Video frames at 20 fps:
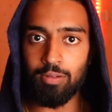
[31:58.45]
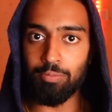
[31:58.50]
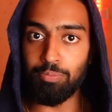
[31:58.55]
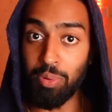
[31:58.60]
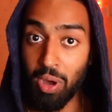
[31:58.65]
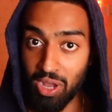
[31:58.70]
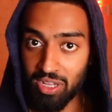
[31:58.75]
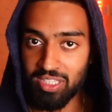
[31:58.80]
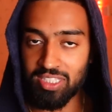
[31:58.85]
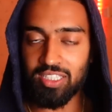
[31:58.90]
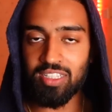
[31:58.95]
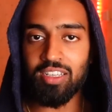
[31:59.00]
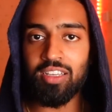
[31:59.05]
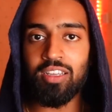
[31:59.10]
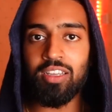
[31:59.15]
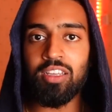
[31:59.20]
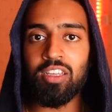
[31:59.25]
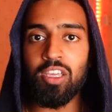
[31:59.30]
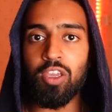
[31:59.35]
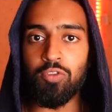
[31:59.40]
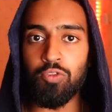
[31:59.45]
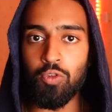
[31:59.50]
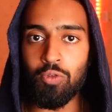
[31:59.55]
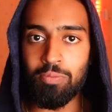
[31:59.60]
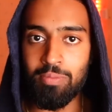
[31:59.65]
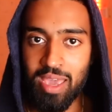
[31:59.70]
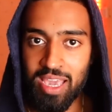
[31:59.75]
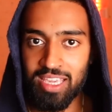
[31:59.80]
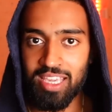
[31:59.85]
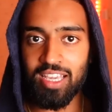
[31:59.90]
But if you
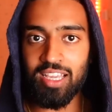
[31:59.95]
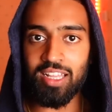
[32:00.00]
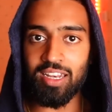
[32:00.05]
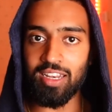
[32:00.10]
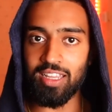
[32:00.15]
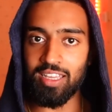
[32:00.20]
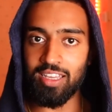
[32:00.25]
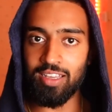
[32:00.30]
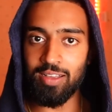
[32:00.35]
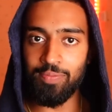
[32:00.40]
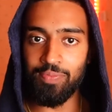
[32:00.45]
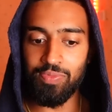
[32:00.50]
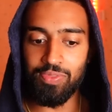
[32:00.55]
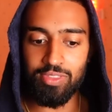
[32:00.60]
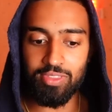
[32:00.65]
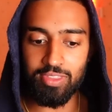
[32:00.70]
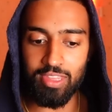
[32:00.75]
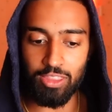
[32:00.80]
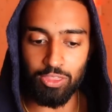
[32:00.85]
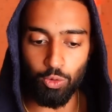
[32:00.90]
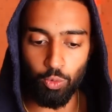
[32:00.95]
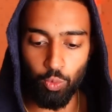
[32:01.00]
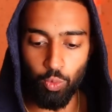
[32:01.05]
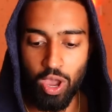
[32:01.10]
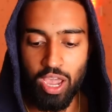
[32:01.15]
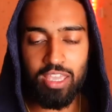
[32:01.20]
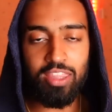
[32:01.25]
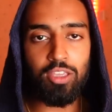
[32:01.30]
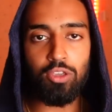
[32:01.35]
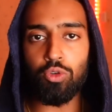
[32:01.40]
make it clear that the
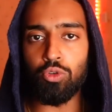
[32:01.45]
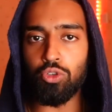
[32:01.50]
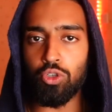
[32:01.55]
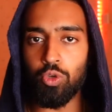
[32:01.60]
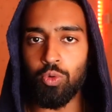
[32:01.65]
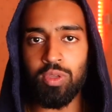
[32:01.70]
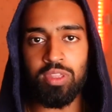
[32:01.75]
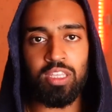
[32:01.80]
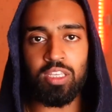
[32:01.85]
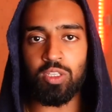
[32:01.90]
way that you're doing